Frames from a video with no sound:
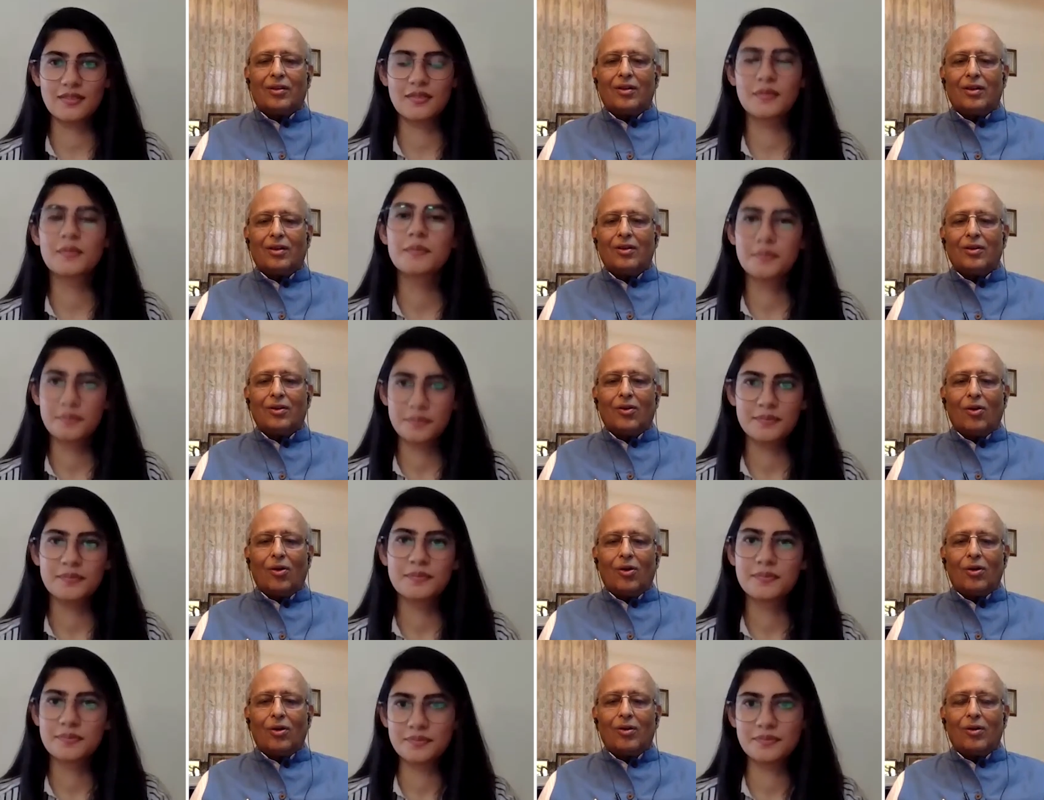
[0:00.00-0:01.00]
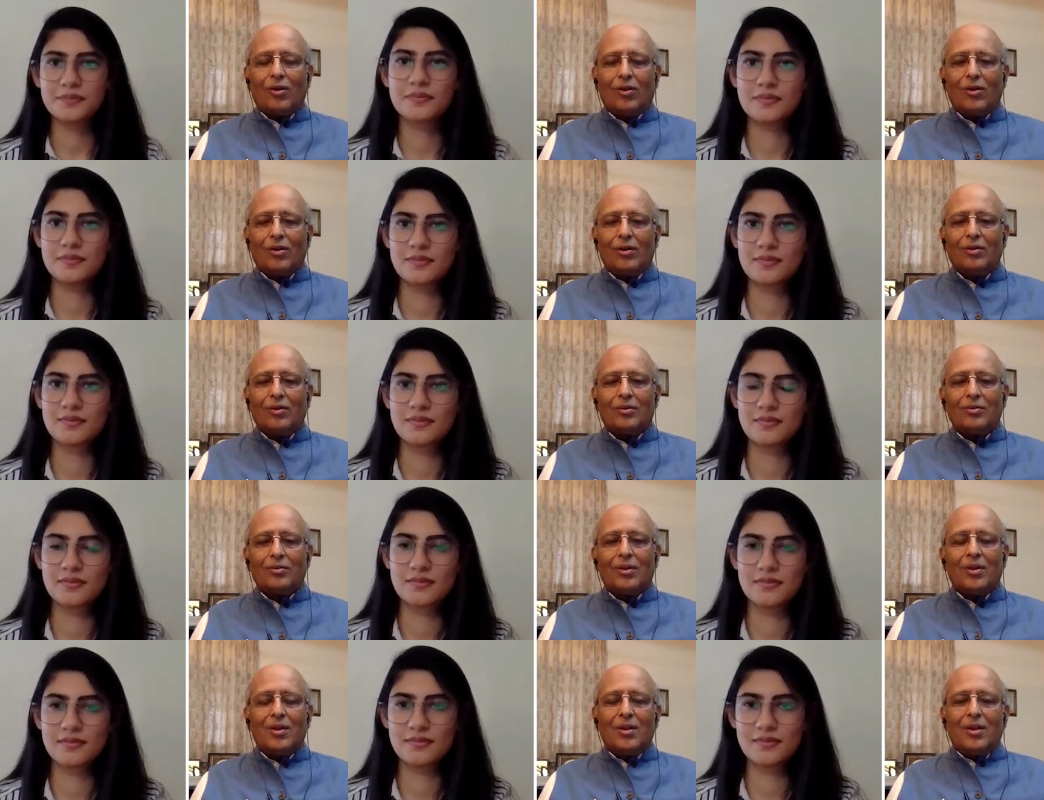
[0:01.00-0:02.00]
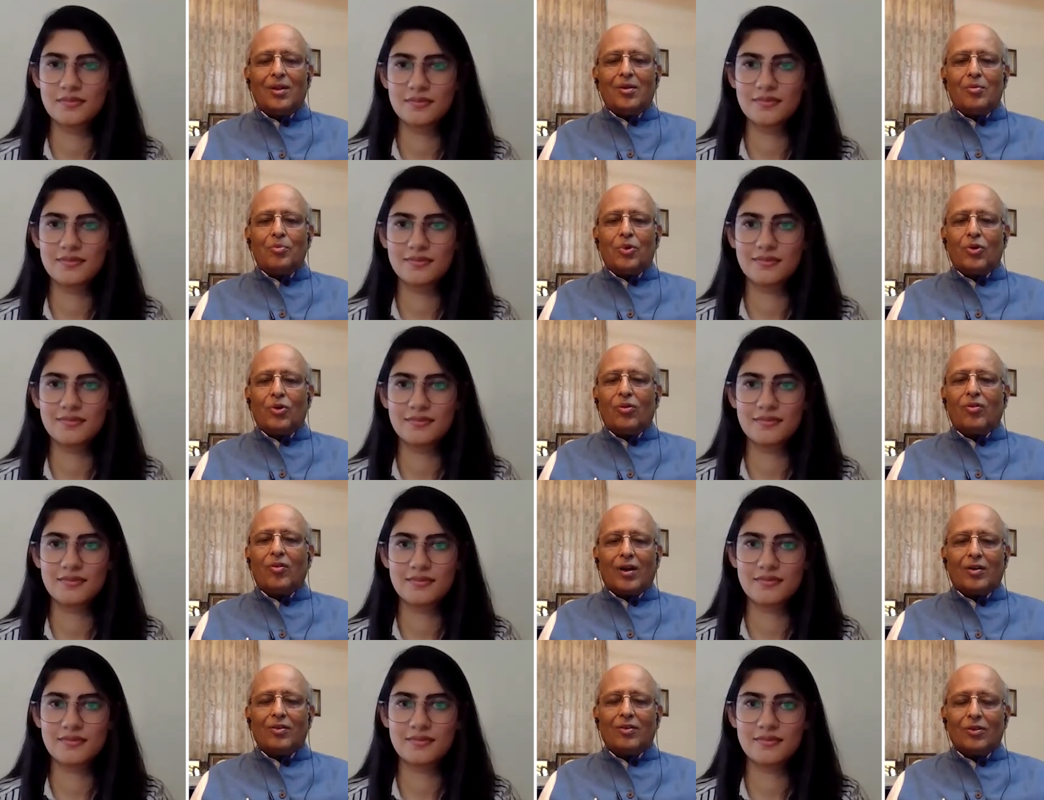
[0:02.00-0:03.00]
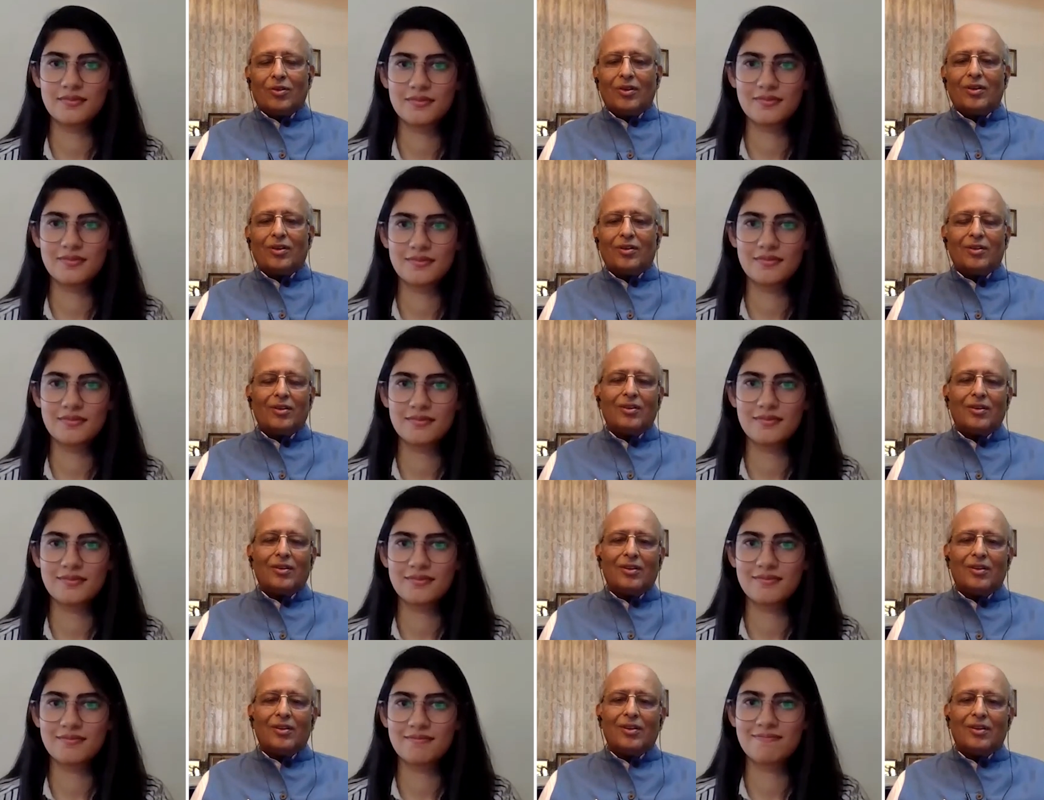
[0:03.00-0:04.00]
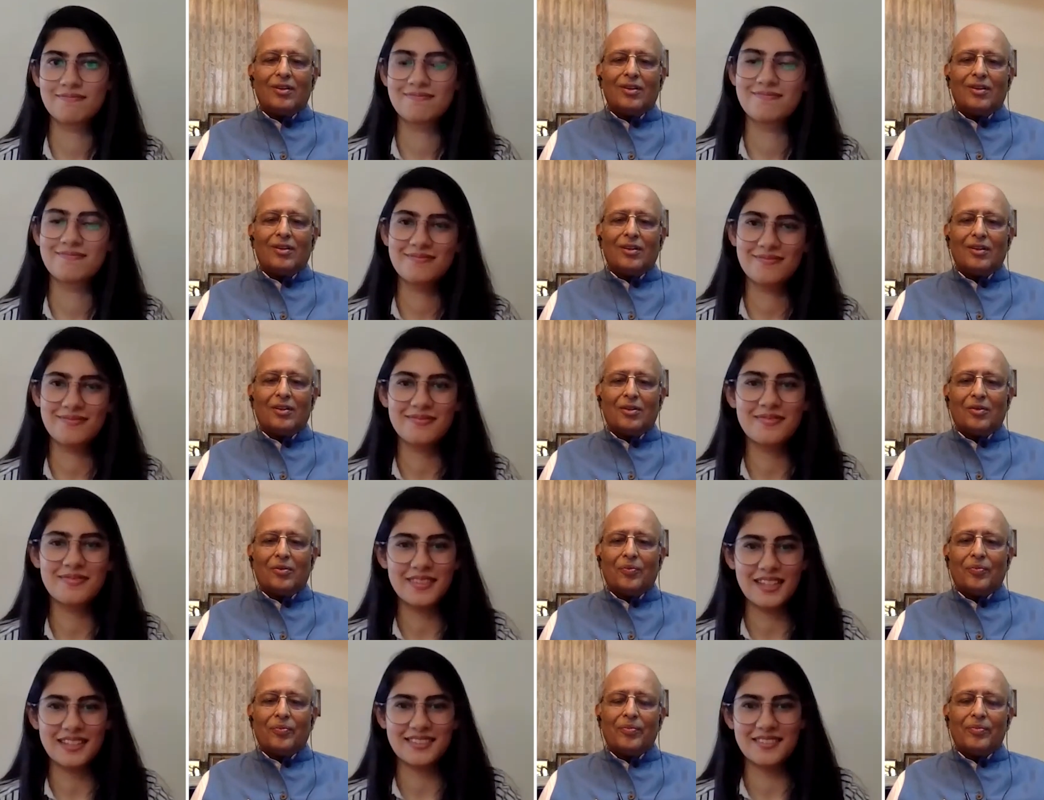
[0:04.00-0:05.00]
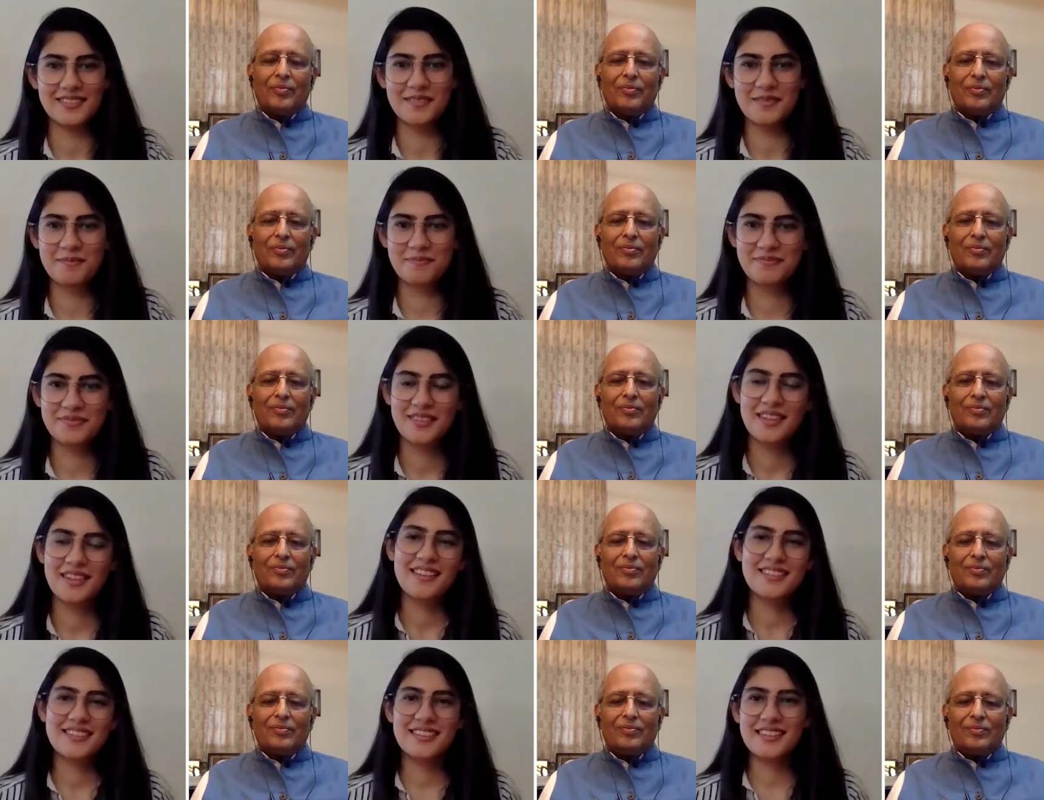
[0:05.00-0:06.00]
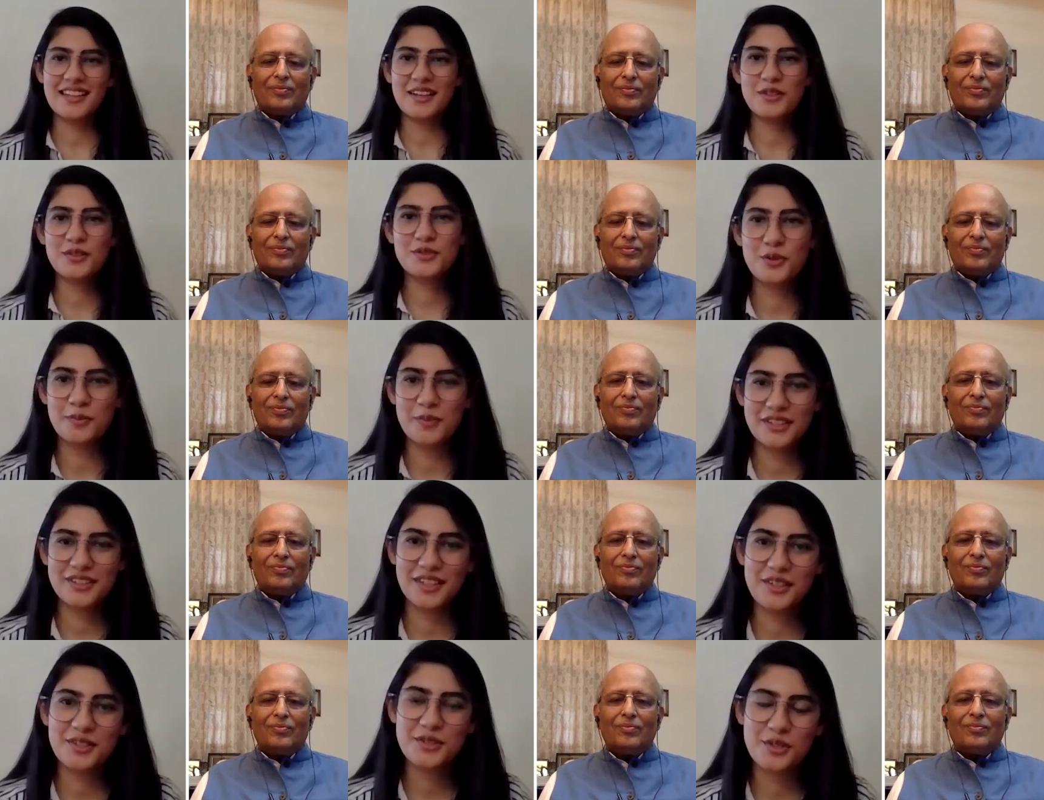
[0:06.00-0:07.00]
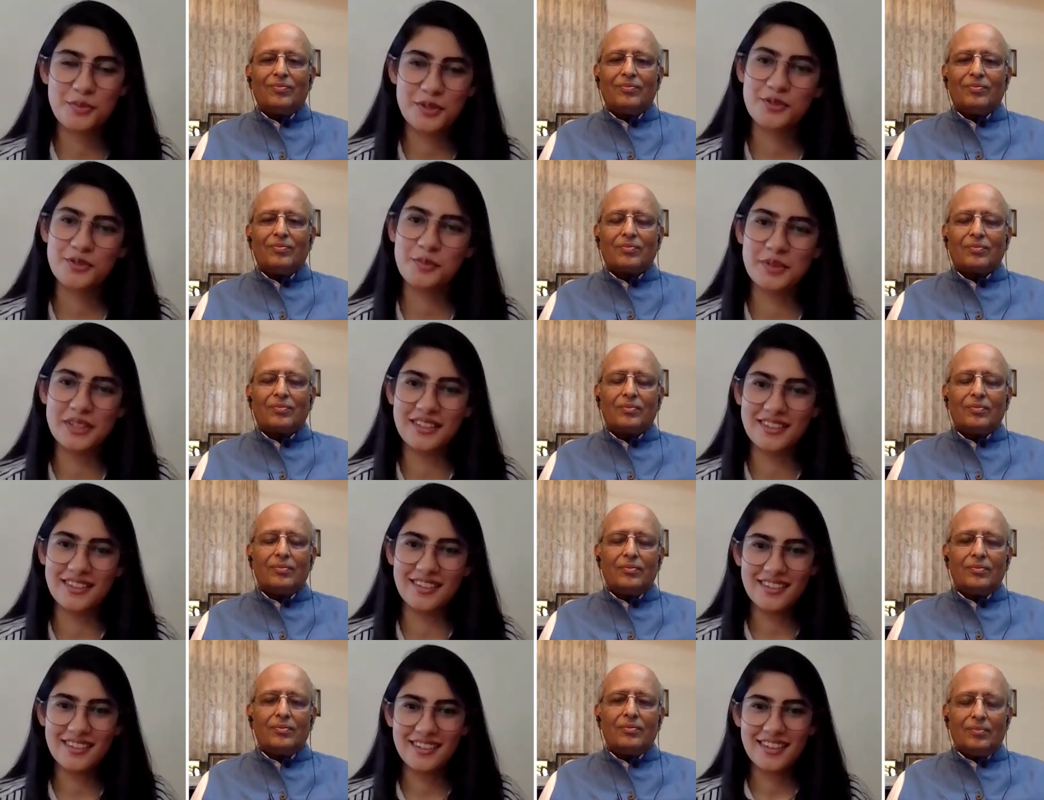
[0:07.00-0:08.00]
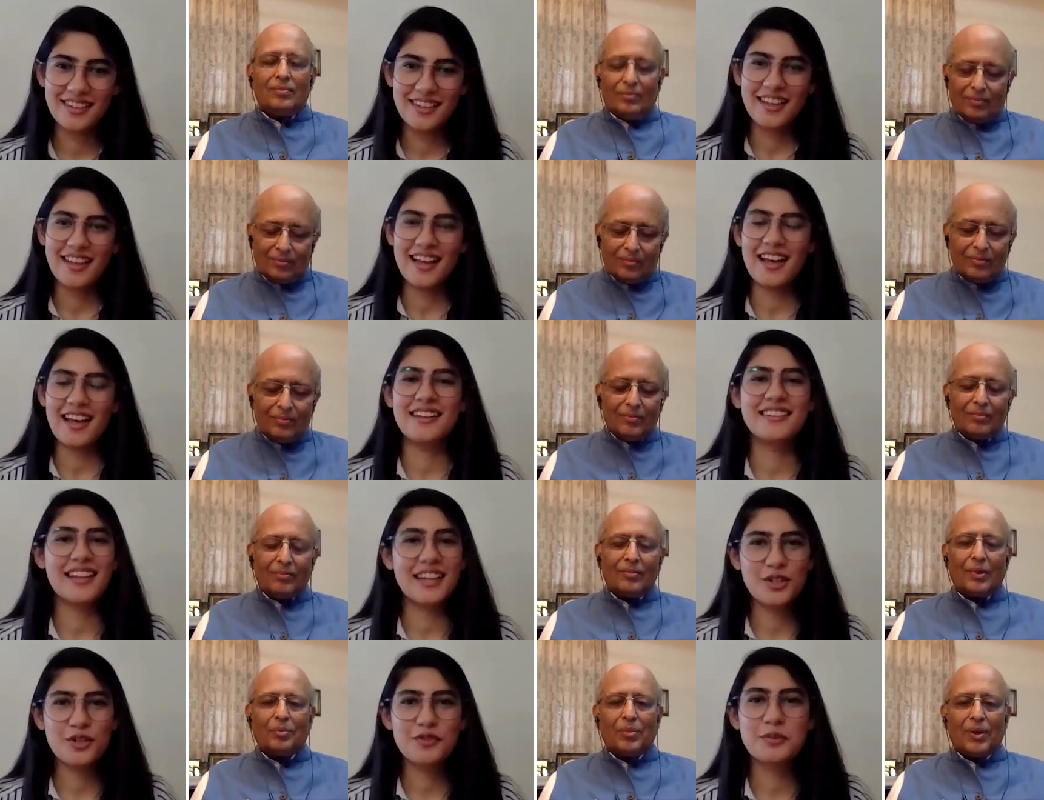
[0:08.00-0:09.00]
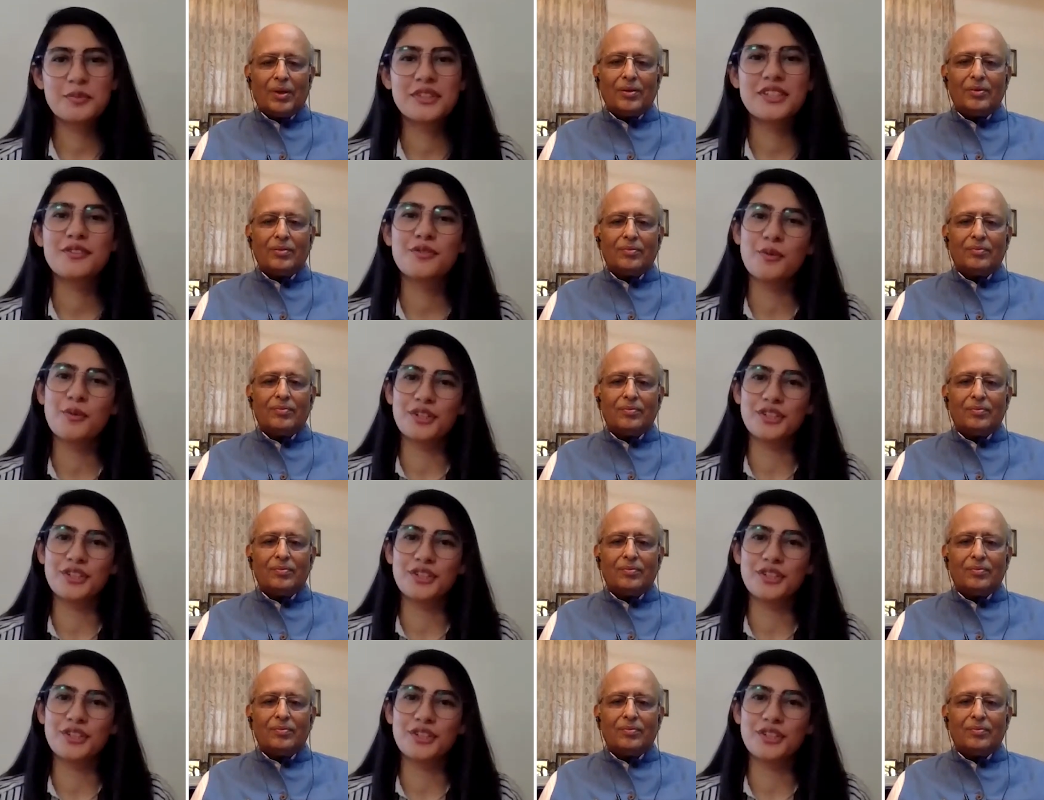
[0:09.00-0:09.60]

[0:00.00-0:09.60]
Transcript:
Speaker 1: uh, or, or bureaucrats on this.
Speaker 2: Yes, sir. Sir, thank you so much. Thank you so much for being here. And thank you everybody for